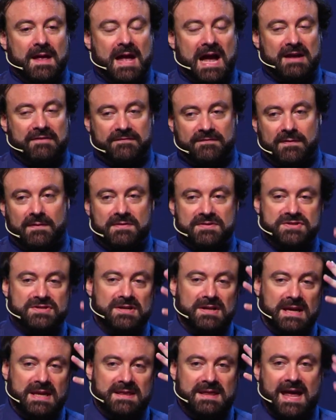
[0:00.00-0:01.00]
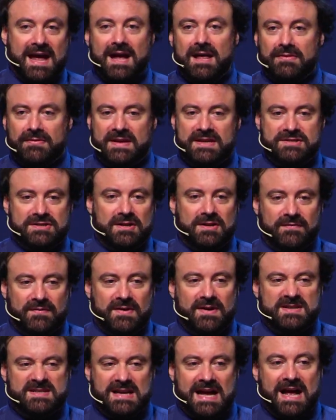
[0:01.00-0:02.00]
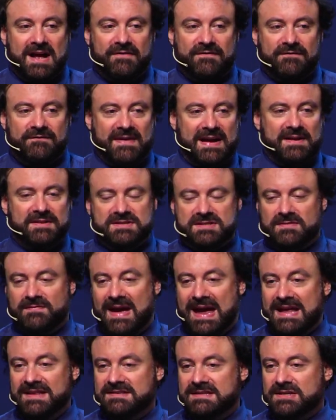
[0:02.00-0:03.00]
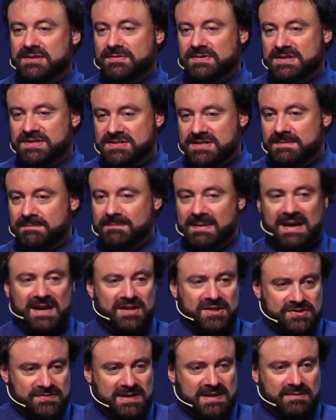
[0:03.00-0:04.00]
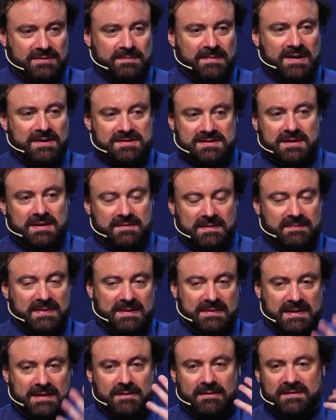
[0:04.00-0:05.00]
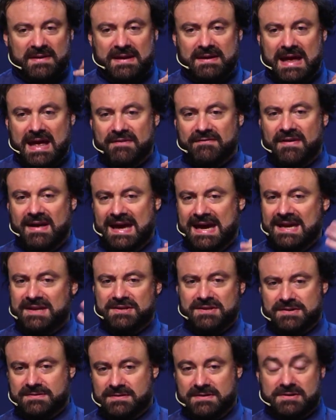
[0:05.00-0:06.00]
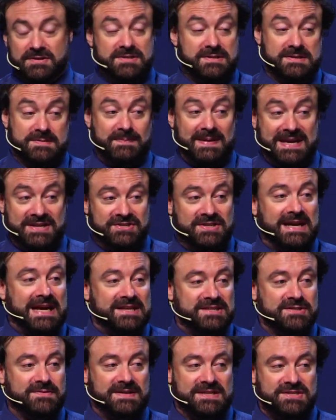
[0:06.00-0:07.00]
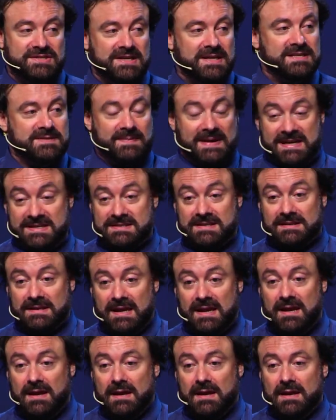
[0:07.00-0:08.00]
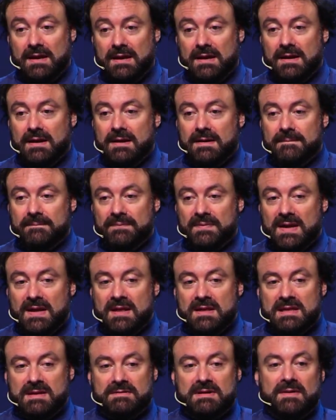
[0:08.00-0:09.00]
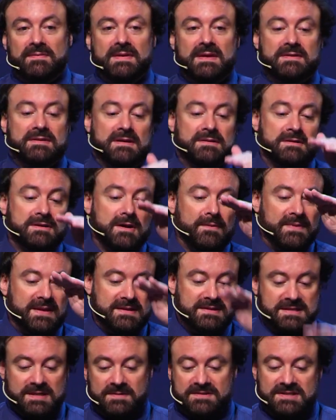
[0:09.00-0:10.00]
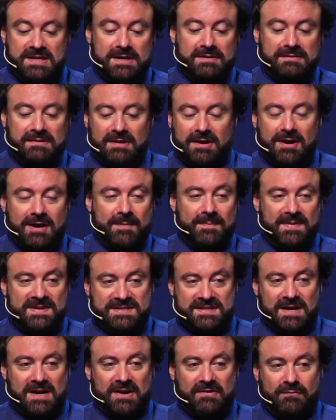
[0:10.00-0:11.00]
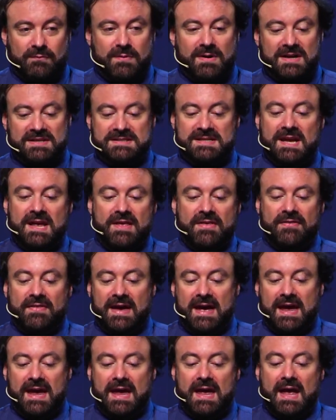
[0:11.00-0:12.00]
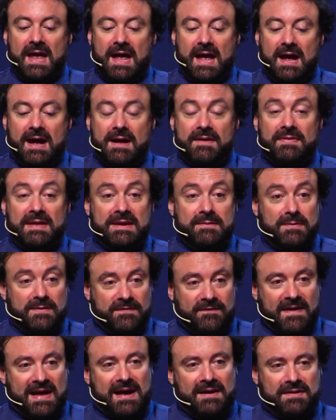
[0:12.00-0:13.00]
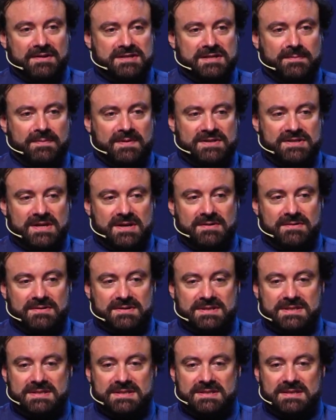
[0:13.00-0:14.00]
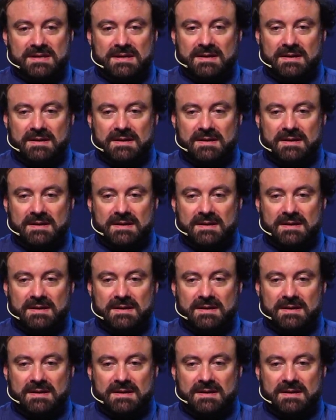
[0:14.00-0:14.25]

Unfortunately, now these universities are founts of anti-Christian bigotry. They have hate speech against Christians, basically. They've gone the totally opposite of what they were founded to produce.